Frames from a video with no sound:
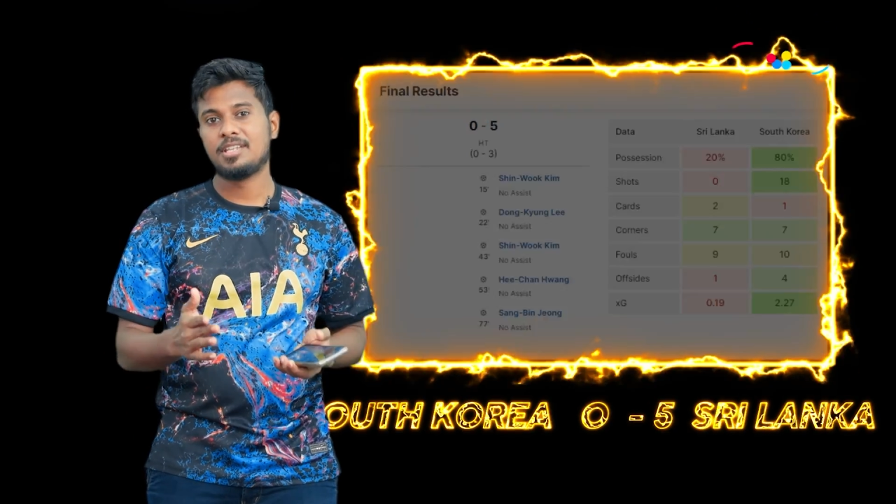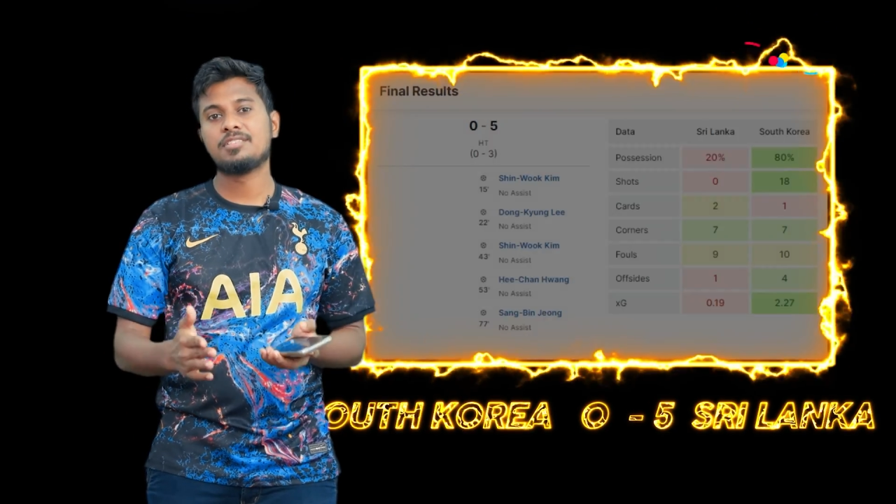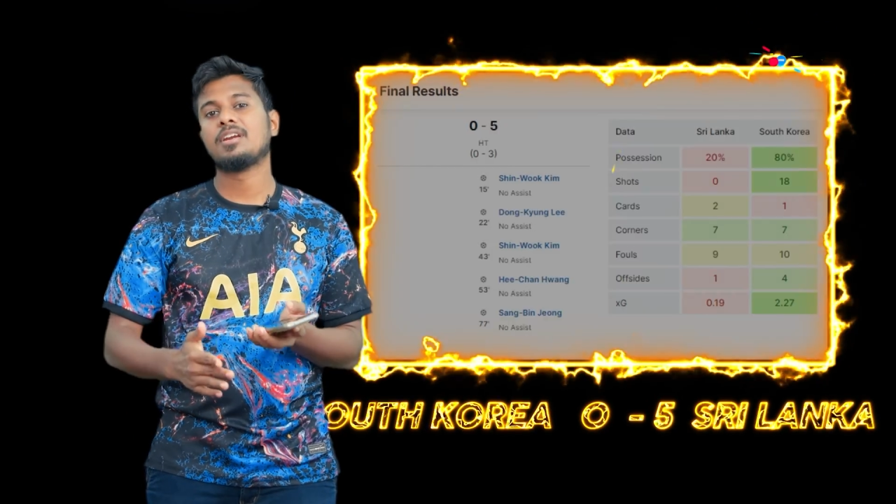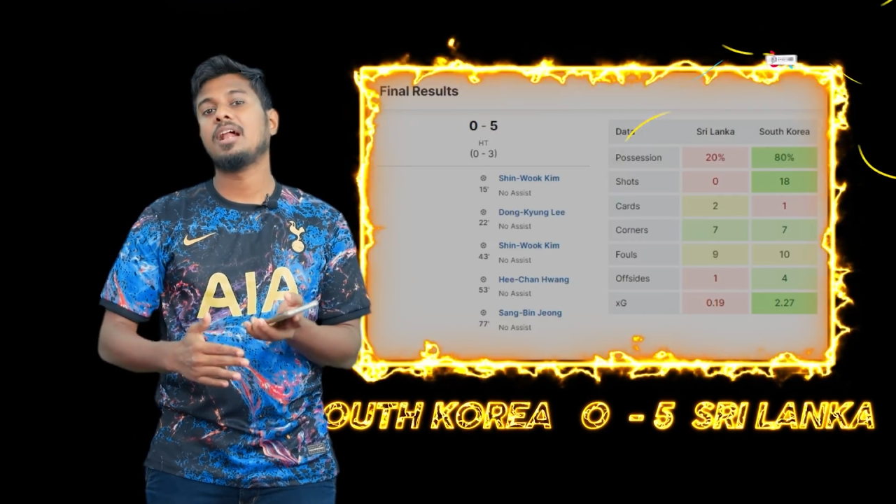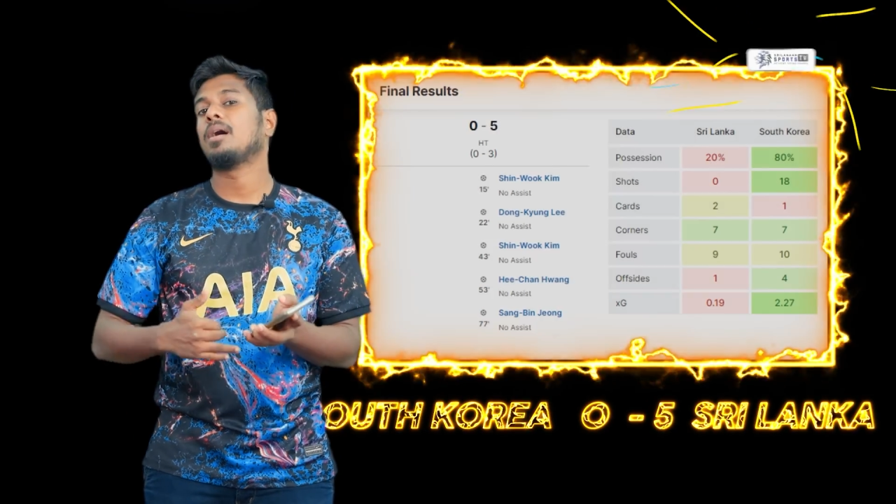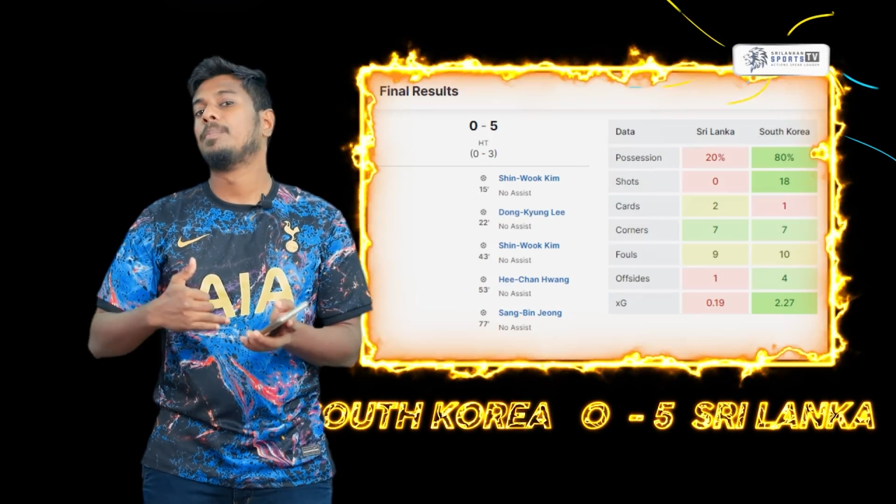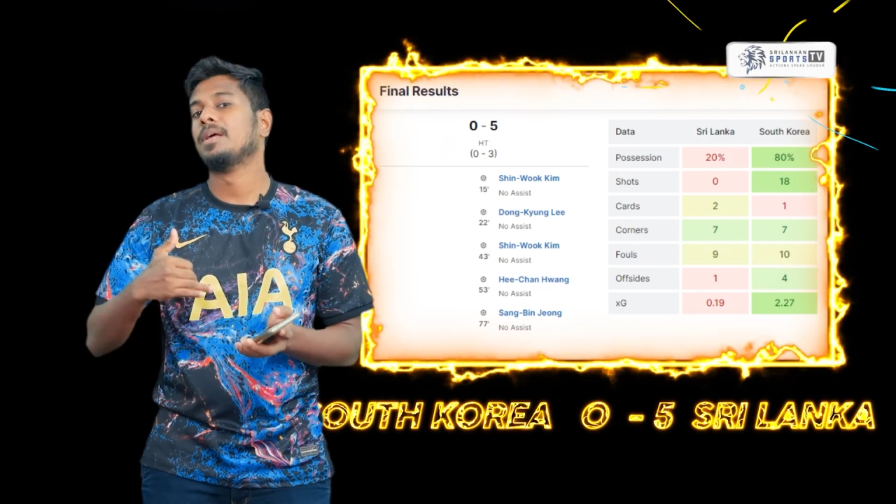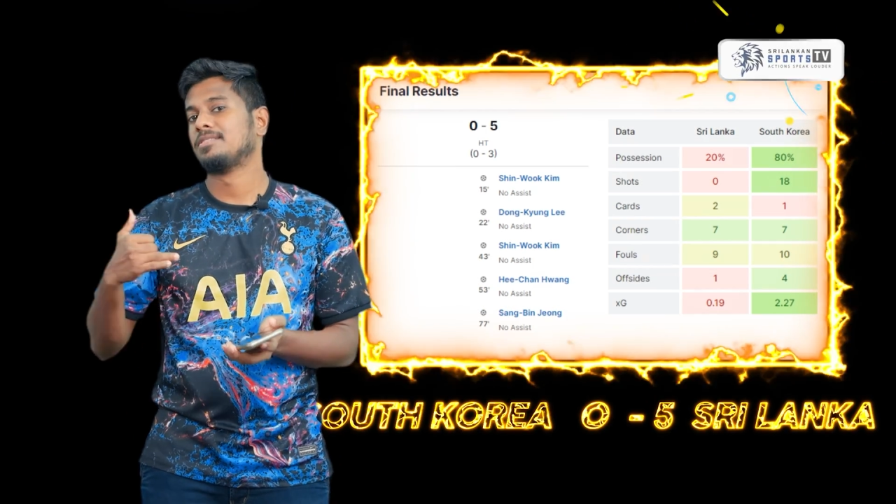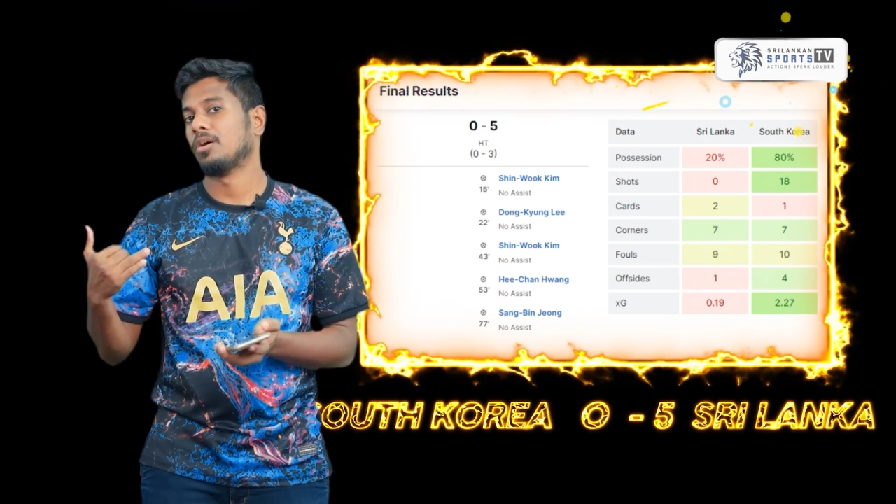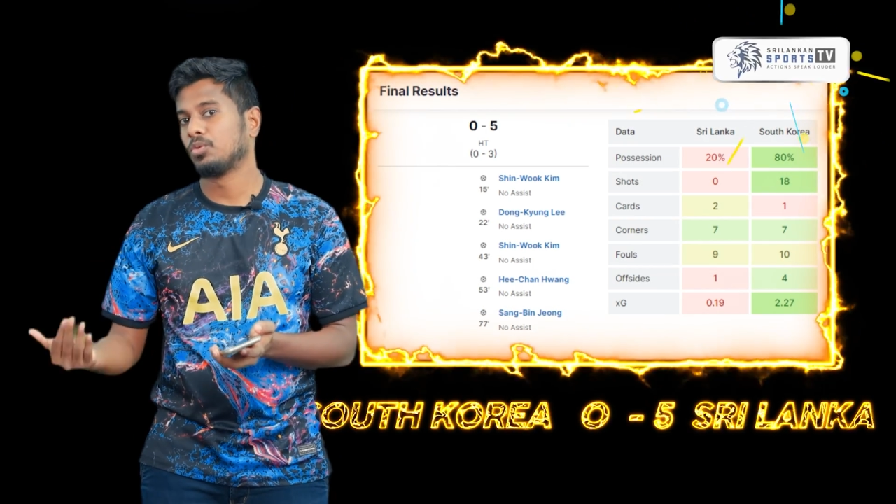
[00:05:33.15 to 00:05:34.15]
then Sri Lanka
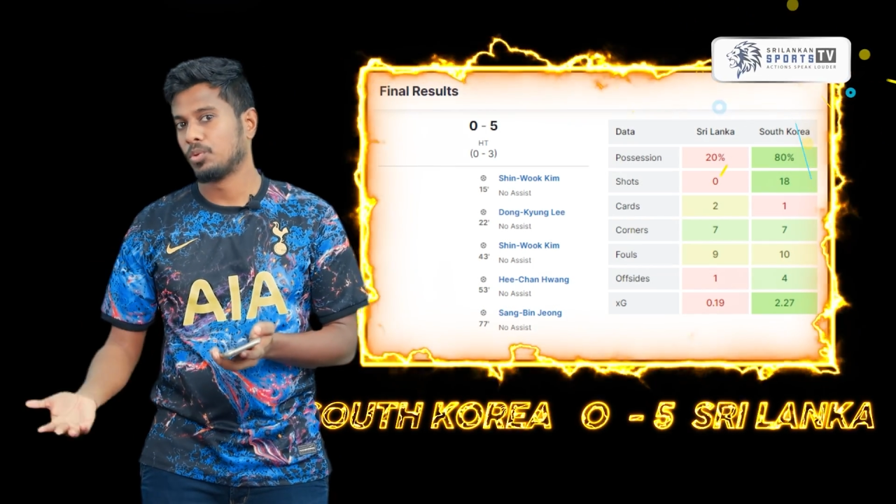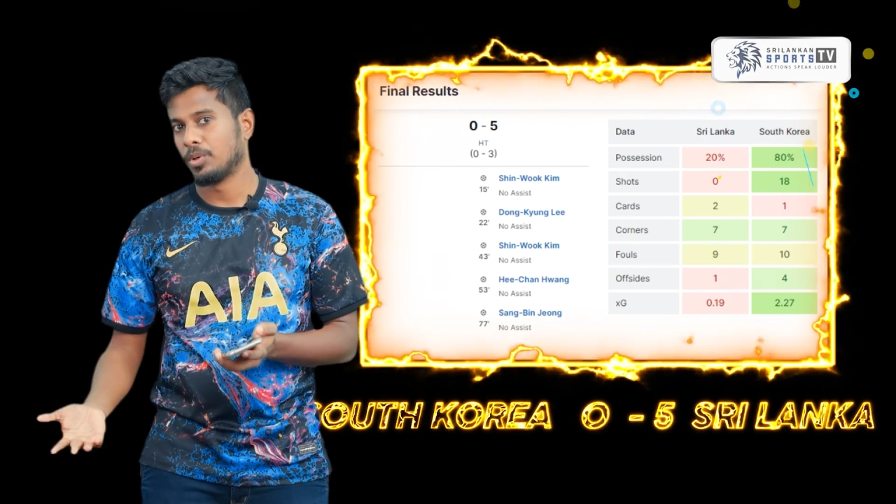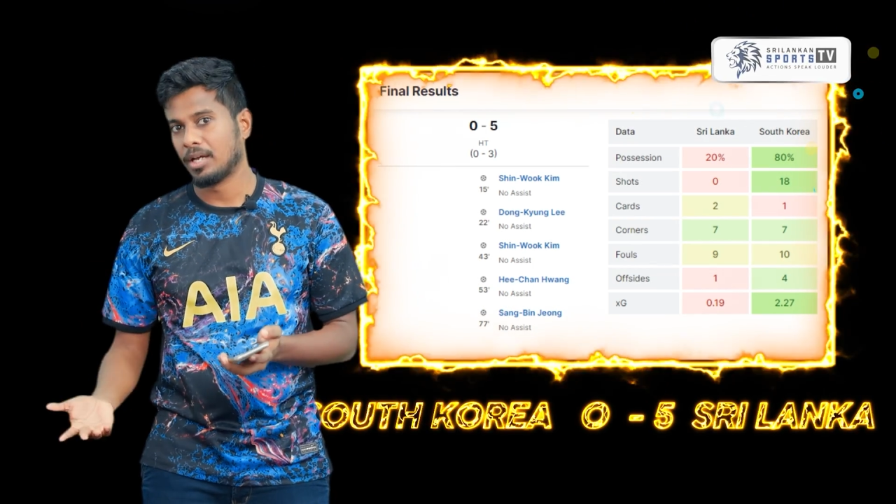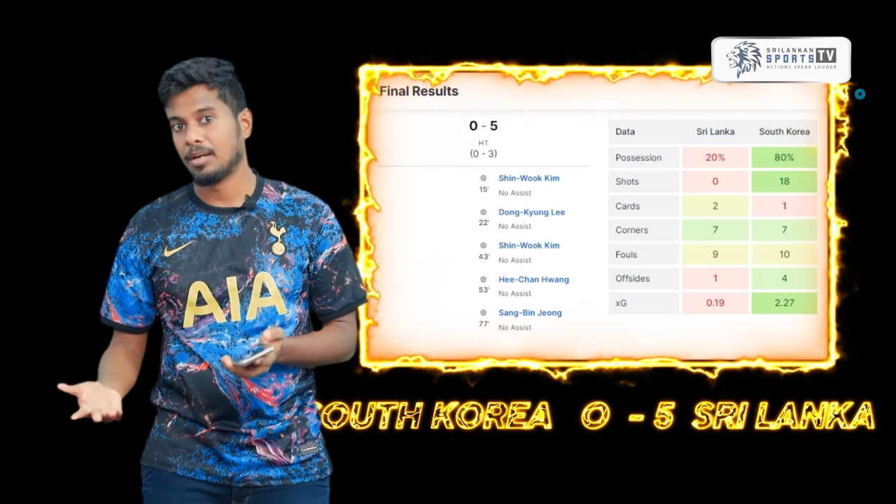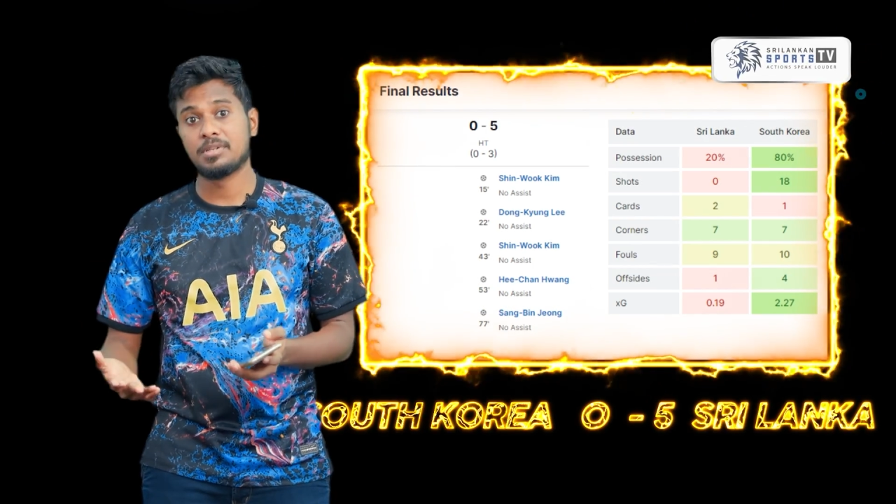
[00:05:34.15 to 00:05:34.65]
played South Korea,